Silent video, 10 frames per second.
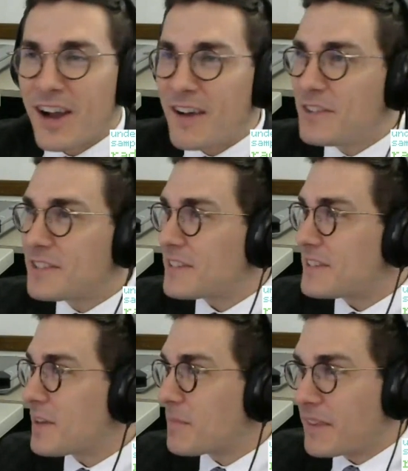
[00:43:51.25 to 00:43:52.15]
obviously
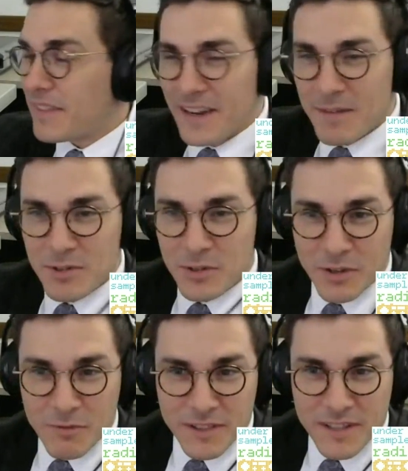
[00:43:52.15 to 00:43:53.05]
something that I'm
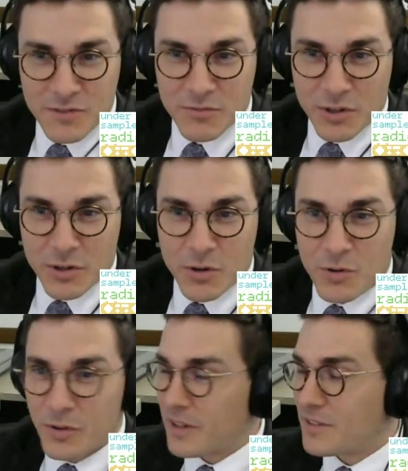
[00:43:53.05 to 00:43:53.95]
doing with this
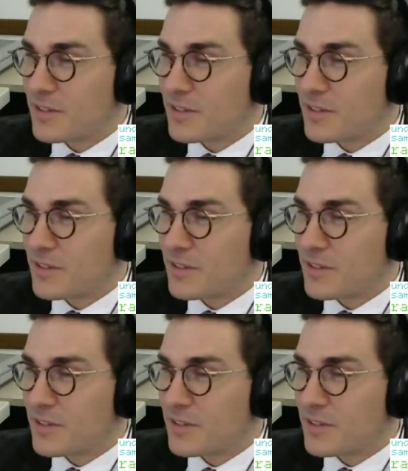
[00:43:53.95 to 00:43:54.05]
recording